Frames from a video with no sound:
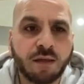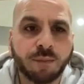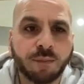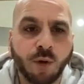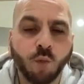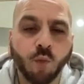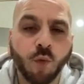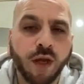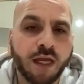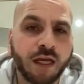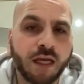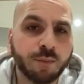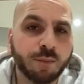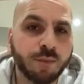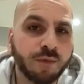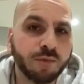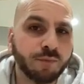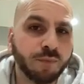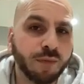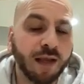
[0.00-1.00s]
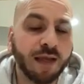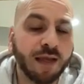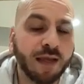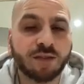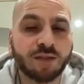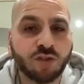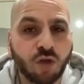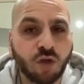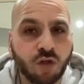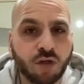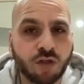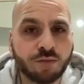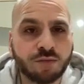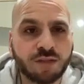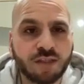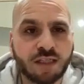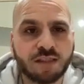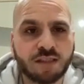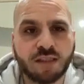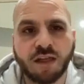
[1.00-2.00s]
but Wickham play Tottenham,
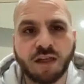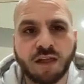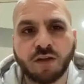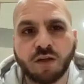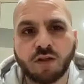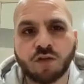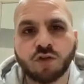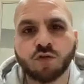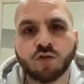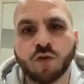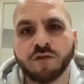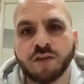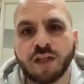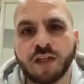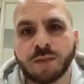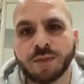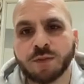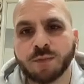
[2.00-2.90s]
so that's another good draw for them,